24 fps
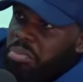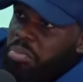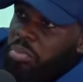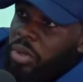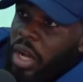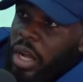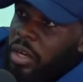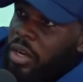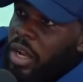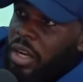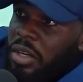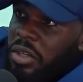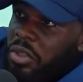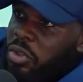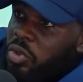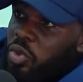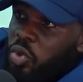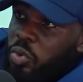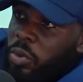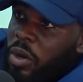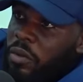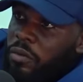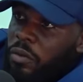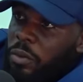I don't
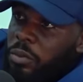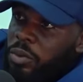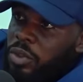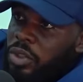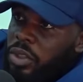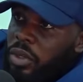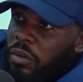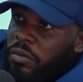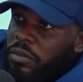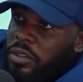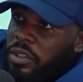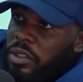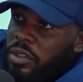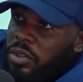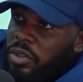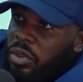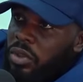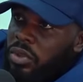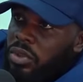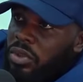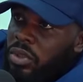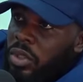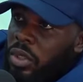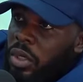took man for music
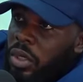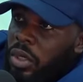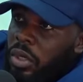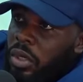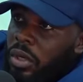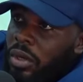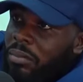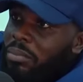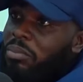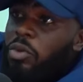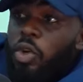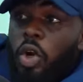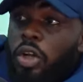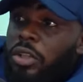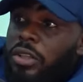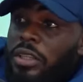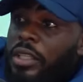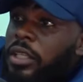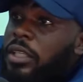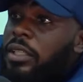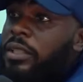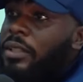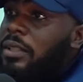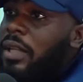conversations.
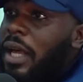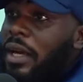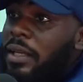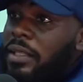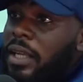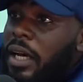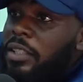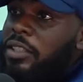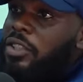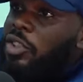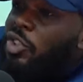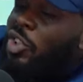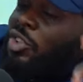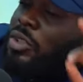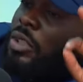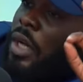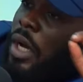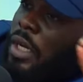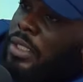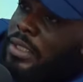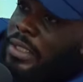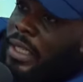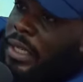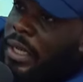Nothing like that. Just
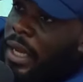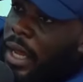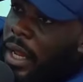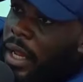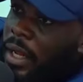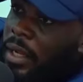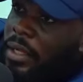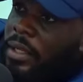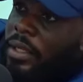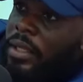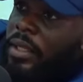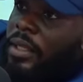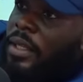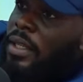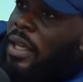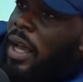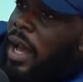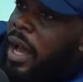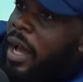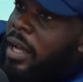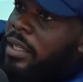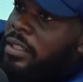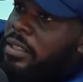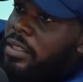Arsenal,
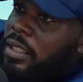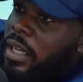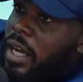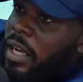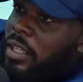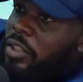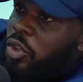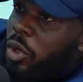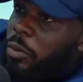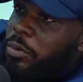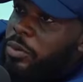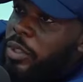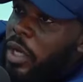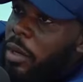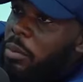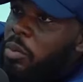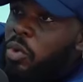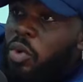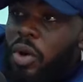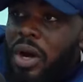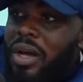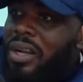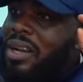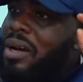and the day I drop
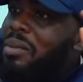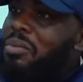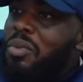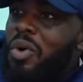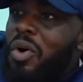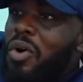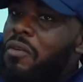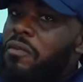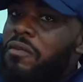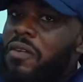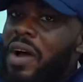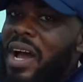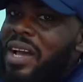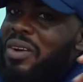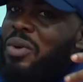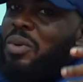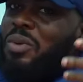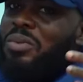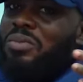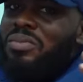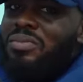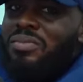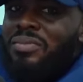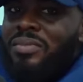Samoa, and I'm off. I
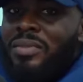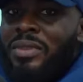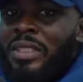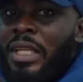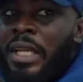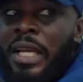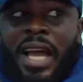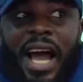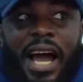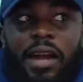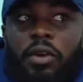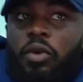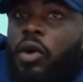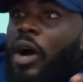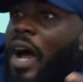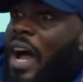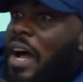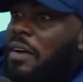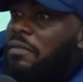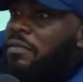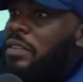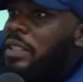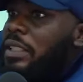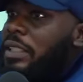don't. I don't
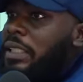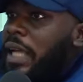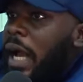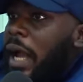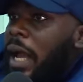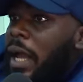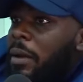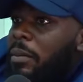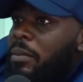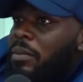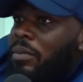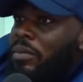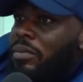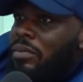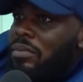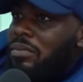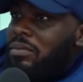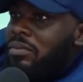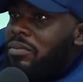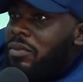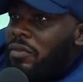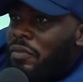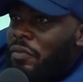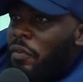have the time
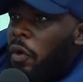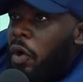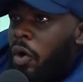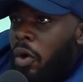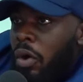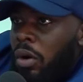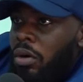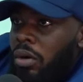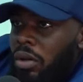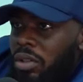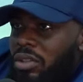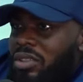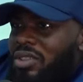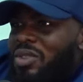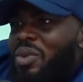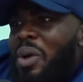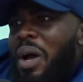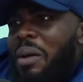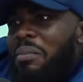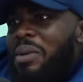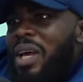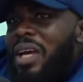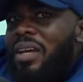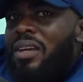for. Uh,
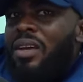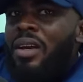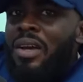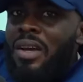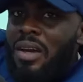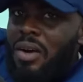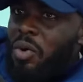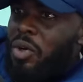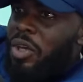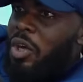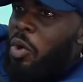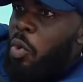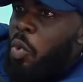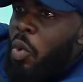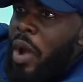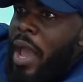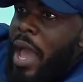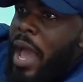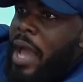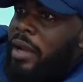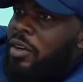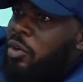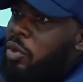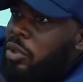so I'm like, okay,
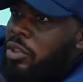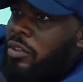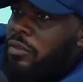where I don't